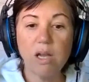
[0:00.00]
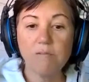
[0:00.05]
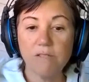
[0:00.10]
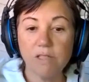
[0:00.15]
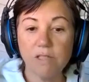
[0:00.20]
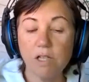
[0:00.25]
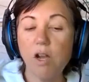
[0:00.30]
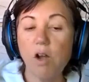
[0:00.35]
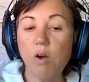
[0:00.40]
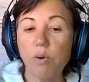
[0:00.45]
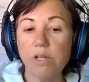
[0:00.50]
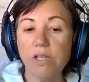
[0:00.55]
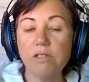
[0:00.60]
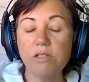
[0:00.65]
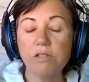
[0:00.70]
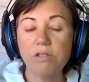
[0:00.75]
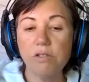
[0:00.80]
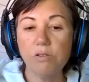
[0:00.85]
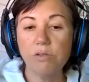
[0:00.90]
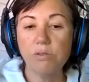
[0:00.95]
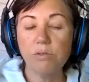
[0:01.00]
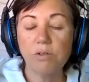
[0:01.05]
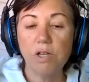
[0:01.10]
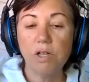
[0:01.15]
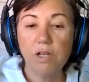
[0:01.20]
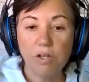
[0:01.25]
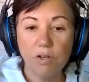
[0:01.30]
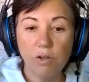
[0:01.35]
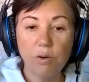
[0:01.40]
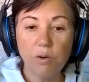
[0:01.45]
you have to go
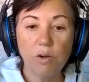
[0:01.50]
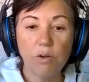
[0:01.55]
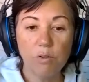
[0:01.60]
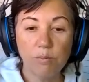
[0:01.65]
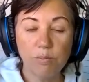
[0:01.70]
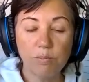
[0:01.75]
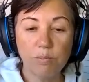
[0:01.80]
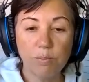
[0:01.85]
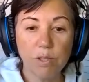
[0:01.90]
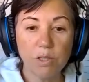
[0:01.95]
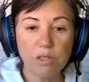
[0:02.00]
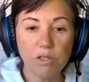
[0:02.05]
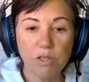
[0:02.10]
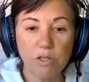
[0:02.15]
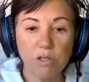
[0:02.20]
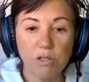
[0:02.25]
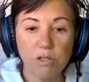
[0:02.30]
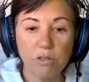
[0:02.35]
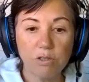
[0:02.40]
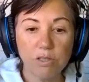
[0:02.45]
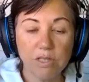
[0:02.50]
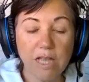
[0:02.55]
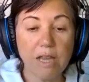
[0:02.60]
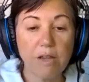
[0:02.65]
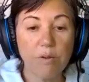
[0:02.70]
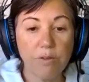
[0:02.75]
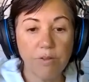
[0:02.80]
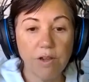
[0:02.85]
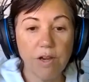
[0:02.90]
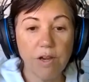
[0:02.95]
into your own personal
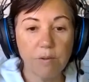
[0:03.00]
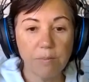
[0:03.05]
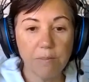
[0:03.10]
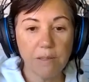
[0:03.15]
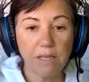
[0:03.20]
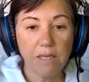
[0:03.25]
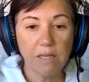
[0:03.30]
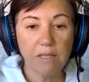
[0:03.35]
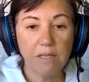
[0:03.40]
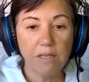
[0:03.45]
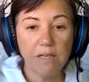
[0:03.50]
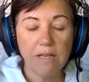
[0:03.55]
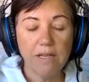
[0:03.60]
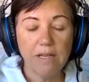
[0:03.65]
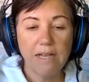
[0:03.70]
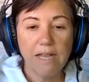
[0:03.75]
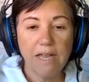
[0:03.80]
psychotherapy,